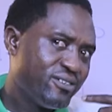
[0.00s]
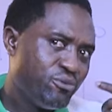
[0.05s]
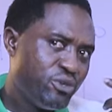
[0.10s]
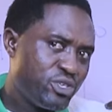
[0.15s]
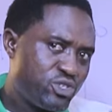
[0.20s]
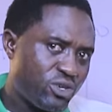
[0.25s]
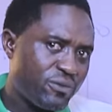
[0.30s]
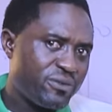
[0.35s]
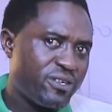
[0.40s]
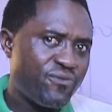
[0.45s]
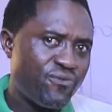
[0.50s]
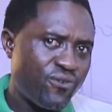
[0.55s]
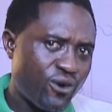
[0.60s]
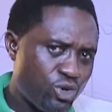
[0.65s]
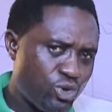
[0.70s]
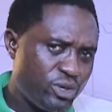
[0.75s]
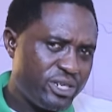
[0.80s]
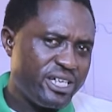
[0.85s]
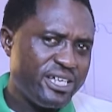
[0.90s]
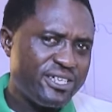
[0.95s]
Which of the
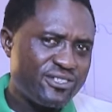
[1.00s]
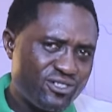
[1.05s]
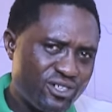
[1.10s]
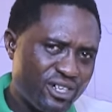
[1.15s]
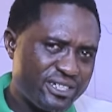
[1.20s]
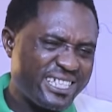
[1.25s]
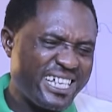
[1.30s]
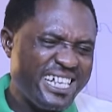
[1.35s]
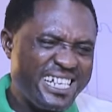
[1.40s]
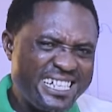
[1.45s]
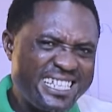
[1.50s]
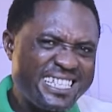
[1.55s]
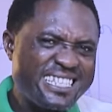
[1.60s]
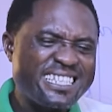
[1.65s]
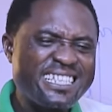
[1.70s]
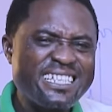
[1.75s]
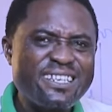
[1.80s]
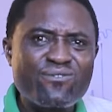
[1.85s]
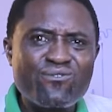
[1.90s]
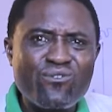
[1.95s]
following is not a
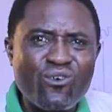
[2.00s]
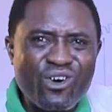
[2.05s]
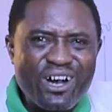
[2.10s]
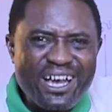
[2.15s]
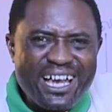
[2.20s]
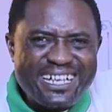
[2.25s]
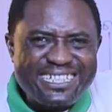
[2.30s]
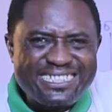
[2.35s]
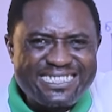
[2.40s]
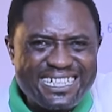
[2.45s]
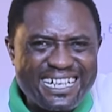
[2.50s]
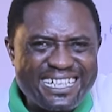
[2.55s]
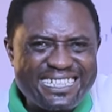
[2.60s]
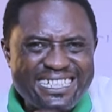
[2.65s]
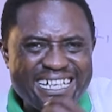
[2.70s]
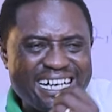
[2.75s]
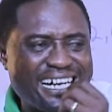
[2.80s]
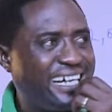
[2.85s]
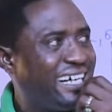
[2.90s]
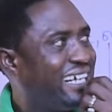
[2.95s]
reason for
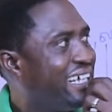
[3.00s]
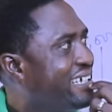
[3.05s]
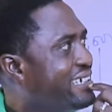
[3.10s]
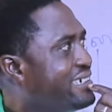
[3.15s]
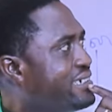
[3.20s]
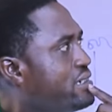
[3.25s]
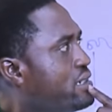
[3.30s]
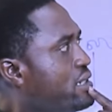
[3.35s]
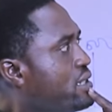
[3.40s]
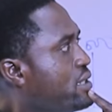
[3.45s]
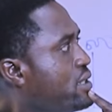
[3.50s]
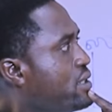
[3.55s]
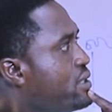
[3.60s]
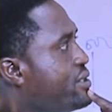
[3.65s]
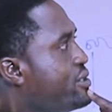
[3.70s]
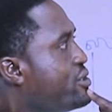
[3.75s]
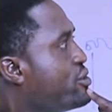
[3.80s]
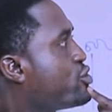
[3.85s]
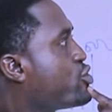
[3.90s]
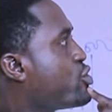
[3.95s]
external
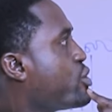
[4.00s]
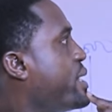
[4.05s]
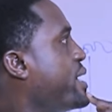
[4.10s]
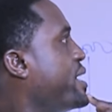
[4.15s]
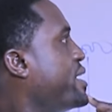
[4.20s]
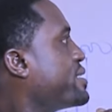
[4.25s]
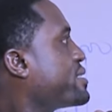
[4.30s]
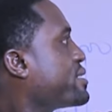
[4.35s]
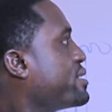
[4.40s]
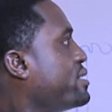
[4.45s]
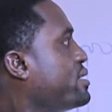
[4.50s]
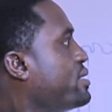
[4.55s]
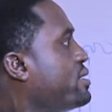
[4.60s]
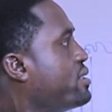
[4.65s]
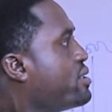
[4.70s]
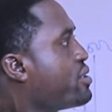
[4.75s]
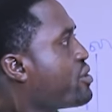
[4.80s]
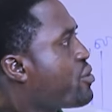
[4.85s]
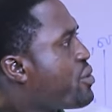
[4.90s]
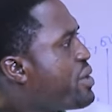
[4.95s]
trade?
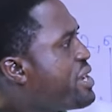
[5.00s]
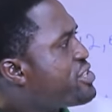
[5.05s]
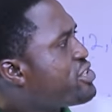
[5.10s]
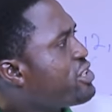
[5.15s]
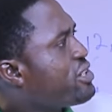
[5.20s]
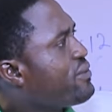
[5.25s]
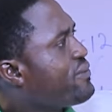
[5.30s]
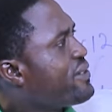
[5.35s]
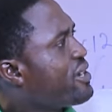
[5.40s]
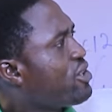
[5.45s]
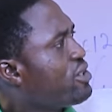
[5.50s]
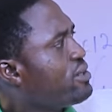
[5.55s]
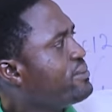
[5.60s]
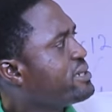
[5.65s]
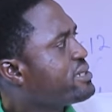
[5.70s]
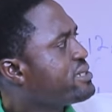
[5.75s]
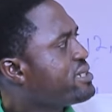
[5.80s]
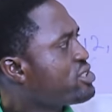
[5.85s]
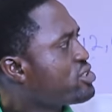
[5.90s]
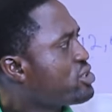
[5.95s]
Creation of
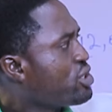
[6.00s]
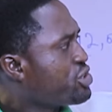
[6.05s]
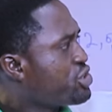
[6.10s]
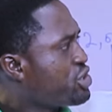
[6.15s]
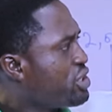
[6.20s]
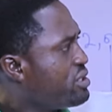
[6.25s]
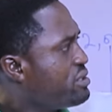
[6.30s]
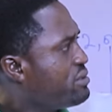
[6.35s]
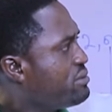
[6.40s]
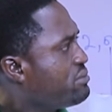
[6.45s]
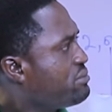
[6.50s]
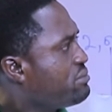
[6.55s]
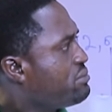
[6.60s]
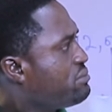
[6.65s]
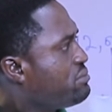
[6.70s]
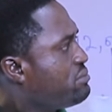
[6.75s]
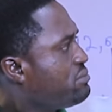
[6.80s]
economic distortion,